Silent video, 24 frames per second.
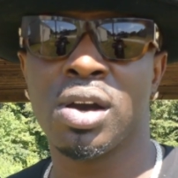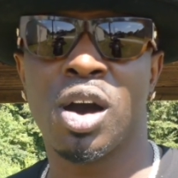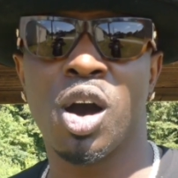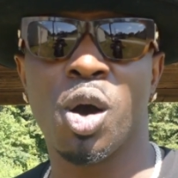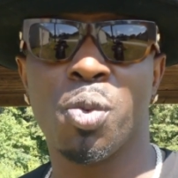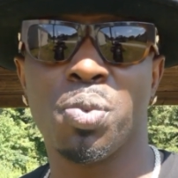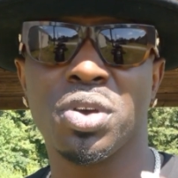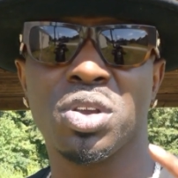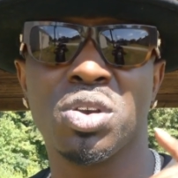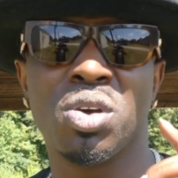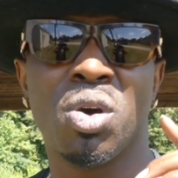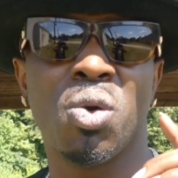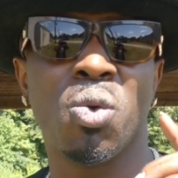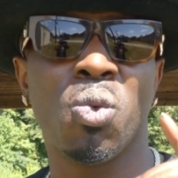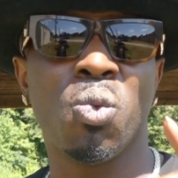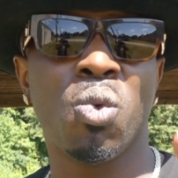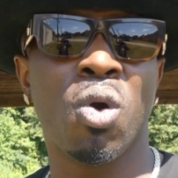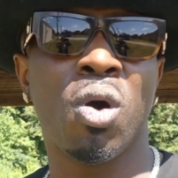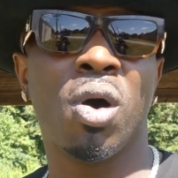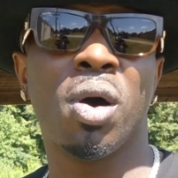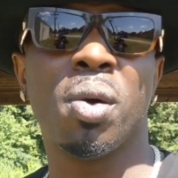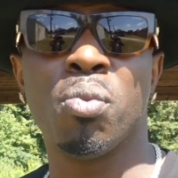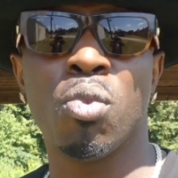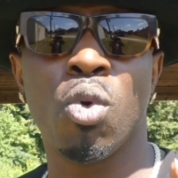Hope you don't
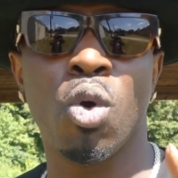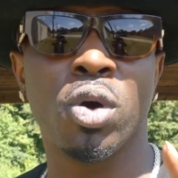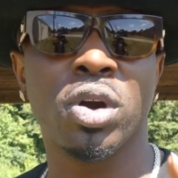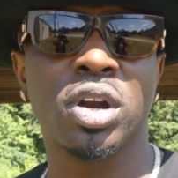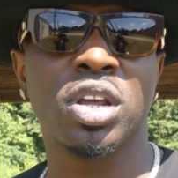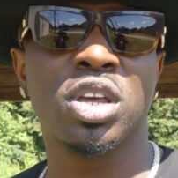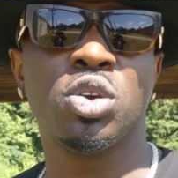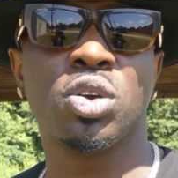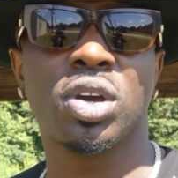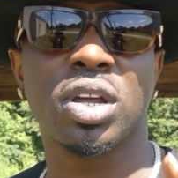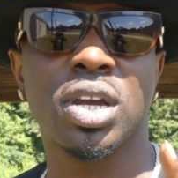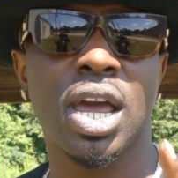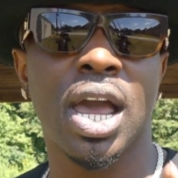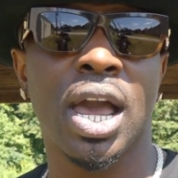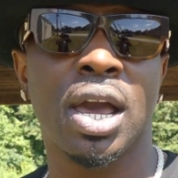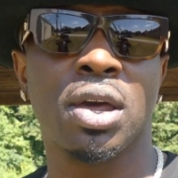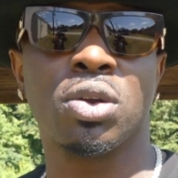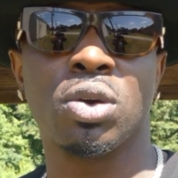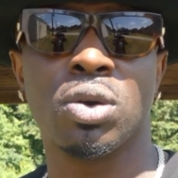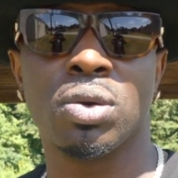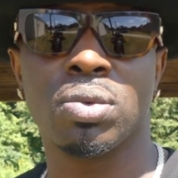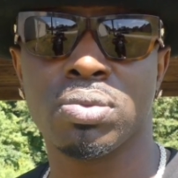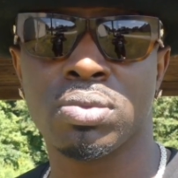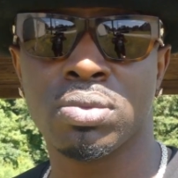want more than you can
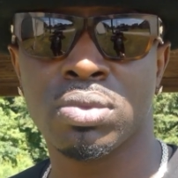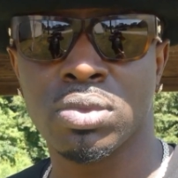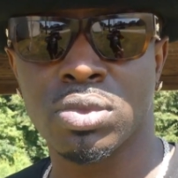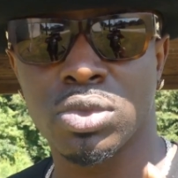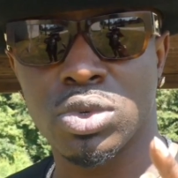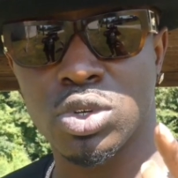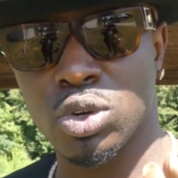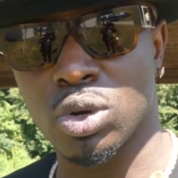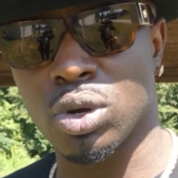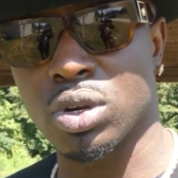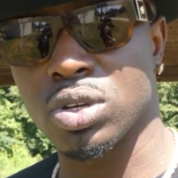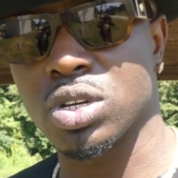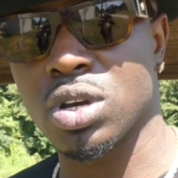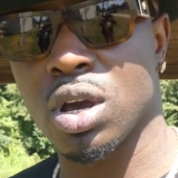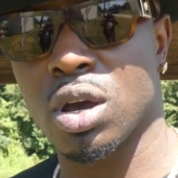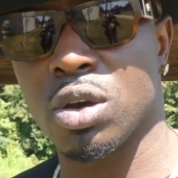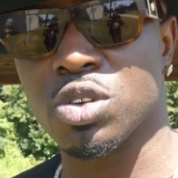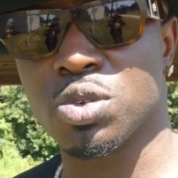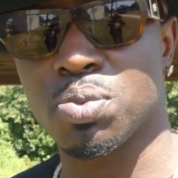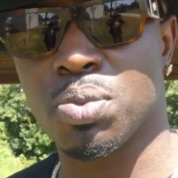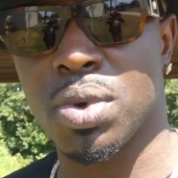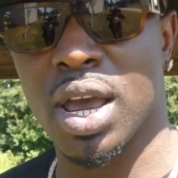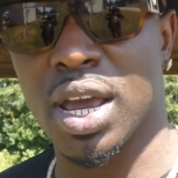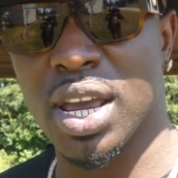handle. Junior
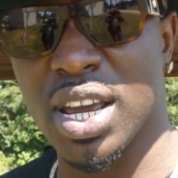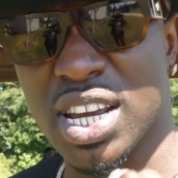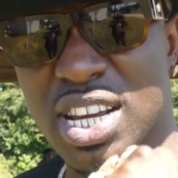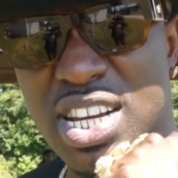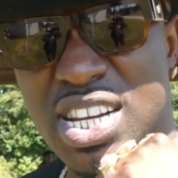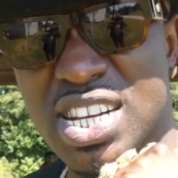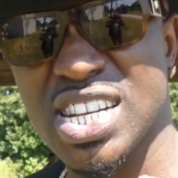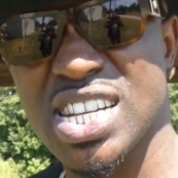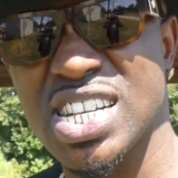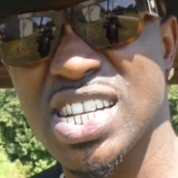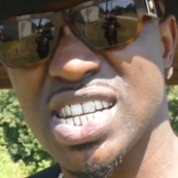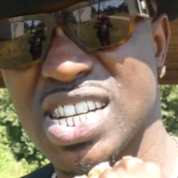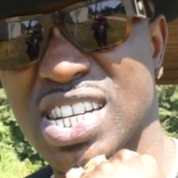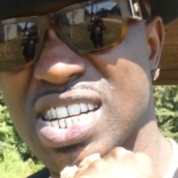Jones, Mane.